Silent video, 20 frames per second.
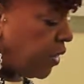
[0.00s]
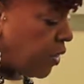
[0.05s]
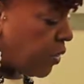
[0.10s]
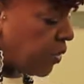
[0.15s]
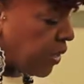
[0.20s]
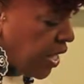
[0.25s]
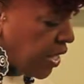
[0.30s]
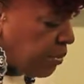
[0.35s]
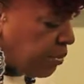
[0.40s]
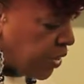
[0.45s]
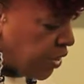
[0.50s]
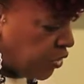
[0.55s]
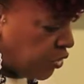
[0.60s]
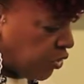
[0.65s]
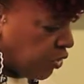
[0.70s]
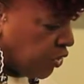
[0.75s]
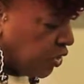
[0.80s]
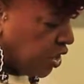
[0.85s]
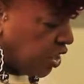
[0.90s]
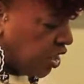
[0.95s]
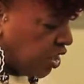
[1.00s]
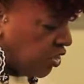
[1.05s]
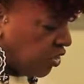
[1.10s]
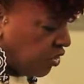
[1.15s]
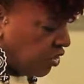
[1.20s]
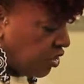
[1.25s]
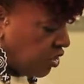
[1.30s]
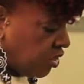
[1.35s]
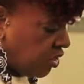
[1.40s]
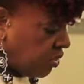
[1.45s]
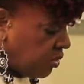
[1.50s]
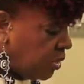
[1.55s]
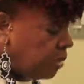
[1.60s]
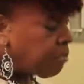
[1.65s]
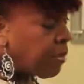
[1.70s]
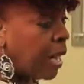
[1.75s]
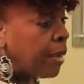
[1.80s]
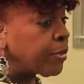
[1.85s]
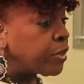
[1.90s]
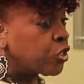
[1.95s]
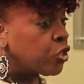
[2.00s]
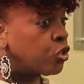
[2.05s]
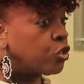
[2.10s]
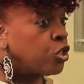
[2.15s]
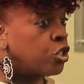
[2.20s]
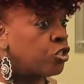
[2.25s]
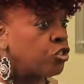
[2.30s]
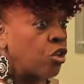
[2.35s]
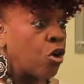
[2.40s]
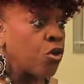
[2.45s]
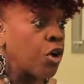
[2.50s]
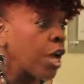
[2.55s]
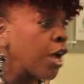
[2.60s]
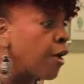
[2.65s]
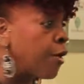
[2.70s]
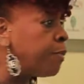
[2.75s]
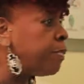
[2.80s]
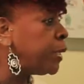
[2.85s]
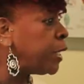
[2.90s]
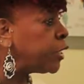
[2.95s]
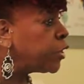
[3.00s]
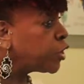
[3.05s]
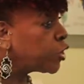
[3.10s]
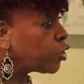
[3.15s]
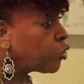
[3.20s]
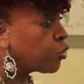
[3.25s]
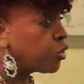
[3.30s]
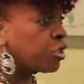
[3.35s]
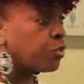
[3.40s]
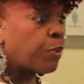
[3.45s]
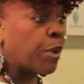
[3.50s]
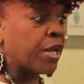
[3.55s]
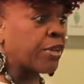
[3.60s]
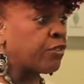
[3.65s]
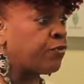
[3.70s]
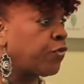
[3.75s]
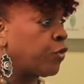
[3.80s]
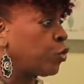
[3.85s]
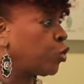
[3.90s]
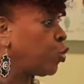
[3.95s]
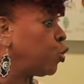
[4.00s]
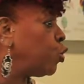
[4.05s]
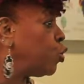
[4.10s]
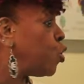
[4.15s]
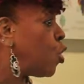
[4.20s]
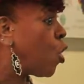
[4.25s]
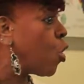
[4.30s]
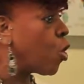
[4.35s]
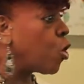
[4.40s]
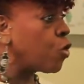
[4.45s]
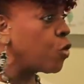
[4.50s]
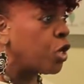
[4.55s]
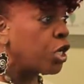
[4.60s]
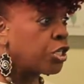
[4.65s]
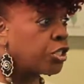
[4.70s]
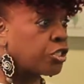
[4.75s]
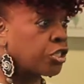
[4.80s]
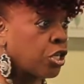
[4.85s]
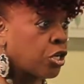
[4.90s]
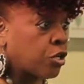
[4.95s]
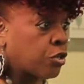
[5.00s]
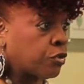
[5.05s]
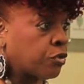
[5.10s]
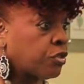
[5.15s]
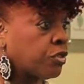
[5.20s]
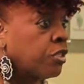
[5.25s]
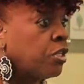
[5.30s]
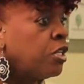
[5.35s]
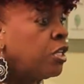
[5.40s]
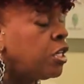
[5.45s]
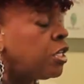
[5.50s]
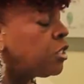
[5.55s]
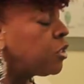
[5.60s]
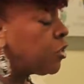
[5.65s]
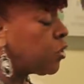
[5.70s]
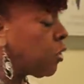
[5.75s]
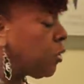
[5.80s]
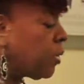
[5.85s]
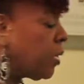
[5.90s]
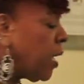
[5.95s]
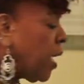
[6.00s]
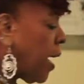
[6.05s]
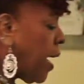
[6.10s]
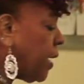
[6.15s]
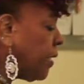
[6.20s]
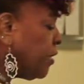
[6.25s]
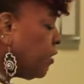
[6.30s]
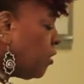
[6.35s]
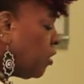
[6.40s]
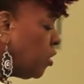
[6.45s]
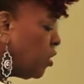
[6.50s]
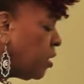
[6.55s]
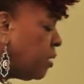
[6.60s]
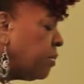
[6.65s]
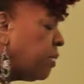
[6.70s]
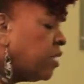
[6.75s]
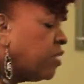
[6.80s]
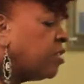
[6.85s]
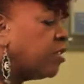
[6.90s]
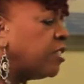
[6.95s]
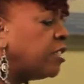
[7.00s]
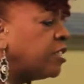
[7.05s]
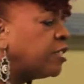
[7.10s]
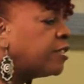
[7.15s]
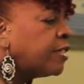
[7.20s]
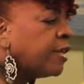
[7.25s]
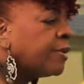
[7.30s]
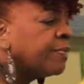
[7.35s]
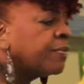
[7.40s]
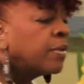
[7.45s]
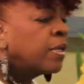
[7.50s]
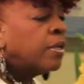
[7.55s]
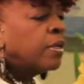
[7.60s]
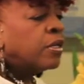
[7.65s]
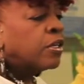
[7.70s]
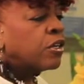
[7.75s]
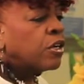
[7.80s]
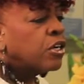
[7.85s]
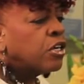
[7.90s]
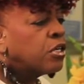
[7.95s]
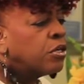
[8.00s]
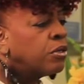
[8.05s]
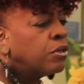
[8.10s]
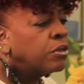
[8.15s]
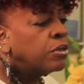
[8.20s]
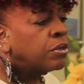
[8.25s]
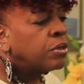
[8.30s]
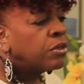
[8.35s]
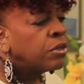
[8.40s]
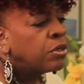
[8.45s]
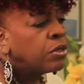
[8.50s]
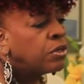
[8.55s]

Okay, Mr. Dears, because Mama told us don't ever be disrespectful to no adults. So I stood there, Mr. Dears said, girl,